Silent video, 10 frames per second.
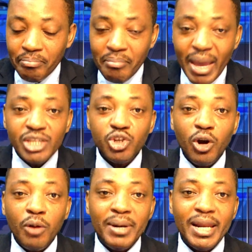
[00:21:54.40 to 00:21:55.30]

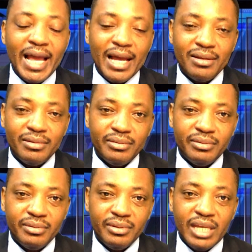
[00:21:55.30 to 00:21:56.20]
major player
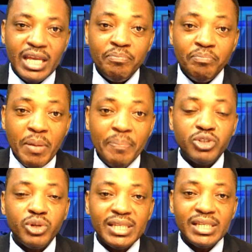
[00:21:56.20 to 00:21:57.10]
in
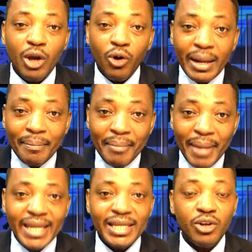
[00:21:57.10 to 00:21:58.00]
perpetrating the
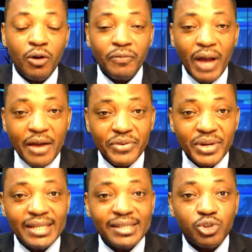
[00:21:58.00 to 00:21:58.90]
undermining of
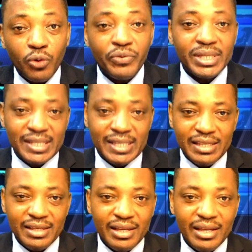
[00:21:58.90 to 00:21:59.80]
African
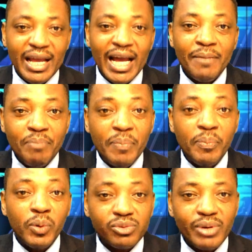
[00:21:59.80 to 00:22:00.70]
sovereignty and
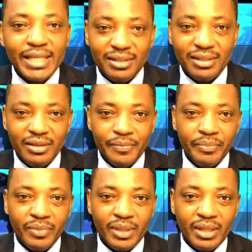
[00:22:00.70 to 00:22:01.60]
people's rights.
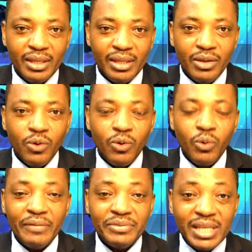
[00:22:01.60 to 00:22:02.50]

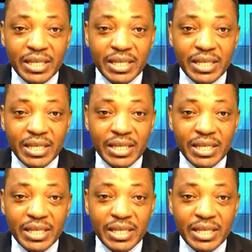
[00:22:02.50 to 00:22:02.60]
We have